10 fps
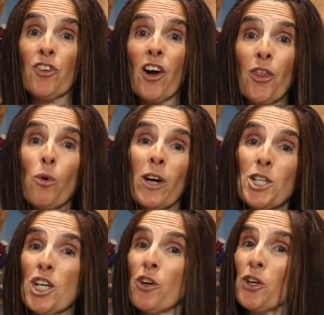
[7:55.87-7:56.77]
I thought I'd
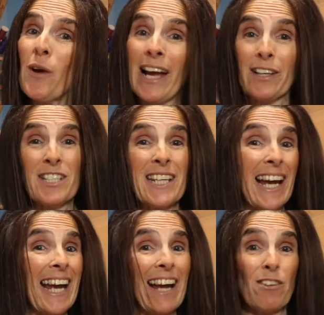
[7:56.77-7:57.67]
show you
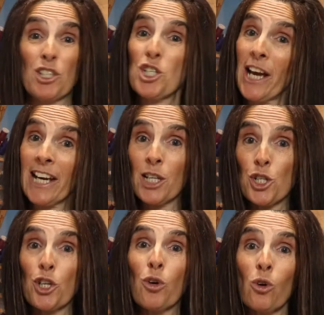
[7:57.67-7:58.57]
today how to
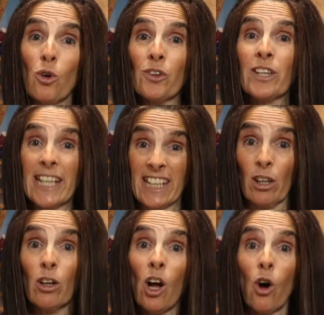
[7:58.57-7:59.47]
change your needle